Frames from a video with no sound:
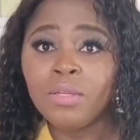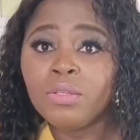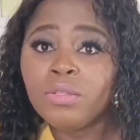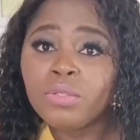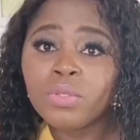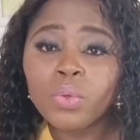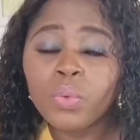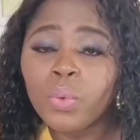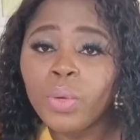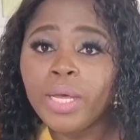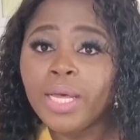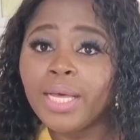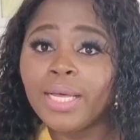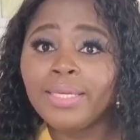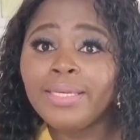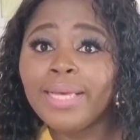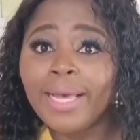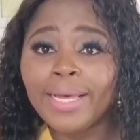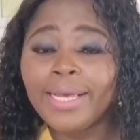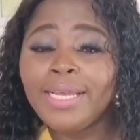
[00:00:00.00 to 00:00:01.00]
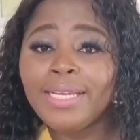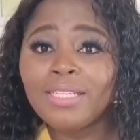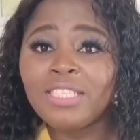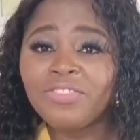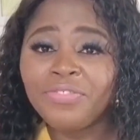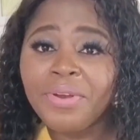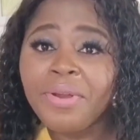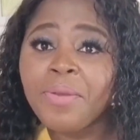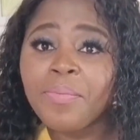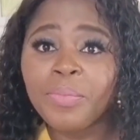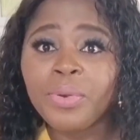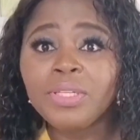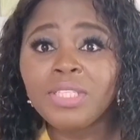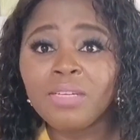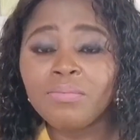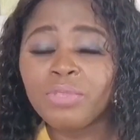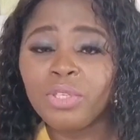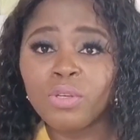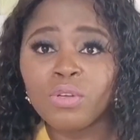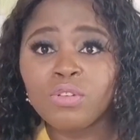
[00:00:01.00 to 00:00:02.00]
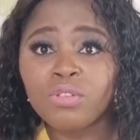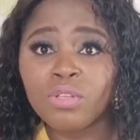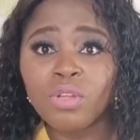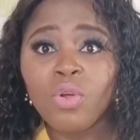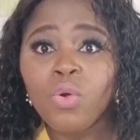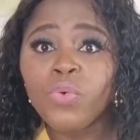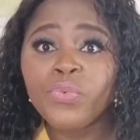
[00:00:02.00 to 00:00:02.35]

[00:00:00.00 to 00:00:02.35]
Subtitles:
So, yeah, it is very important because,